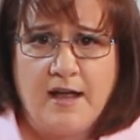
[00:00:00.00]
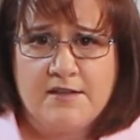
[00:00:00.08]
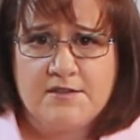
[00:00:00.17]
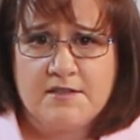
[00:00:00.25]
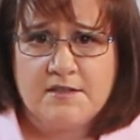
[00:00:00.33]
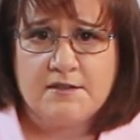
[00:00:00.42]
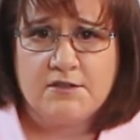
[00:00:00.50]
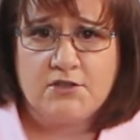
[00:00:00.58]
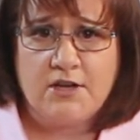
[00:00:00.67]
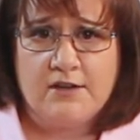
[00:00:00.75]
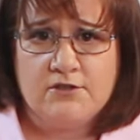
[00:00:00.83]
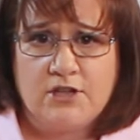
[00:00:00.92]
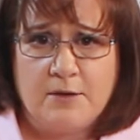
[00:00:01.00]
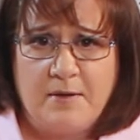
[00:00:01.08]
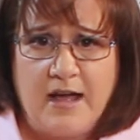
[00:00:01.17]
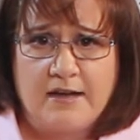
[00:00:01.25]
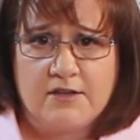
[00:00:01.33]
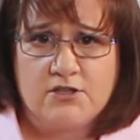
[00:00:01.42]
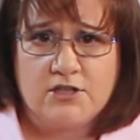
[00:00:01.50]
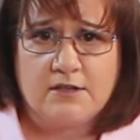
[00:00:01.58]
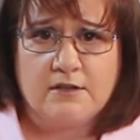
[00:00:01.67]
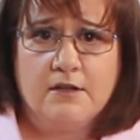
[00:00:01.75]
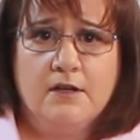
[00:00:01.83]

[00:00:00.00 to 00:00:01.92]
as did the J&J packaging.